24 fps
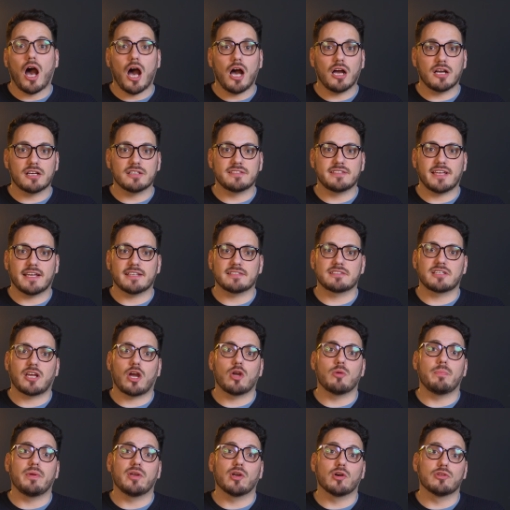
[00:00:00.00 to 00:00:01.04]
Architects
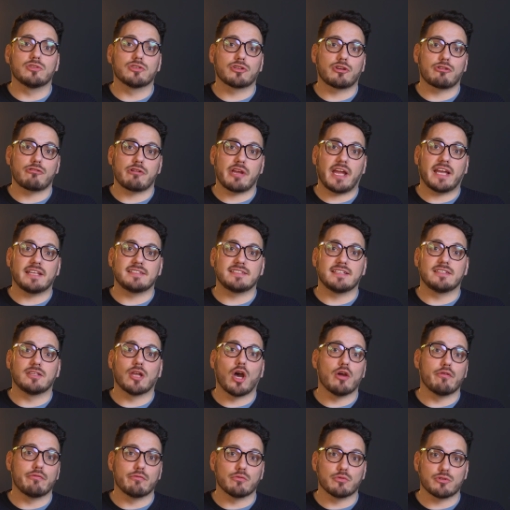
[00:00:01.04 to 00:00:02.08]
go beyond the creating
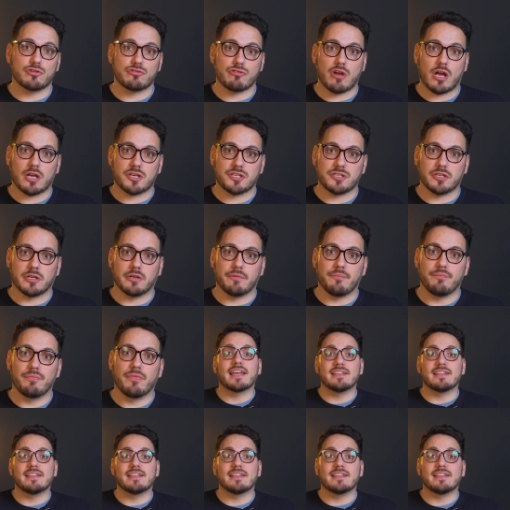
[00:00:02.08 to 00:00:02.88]
the overall structure.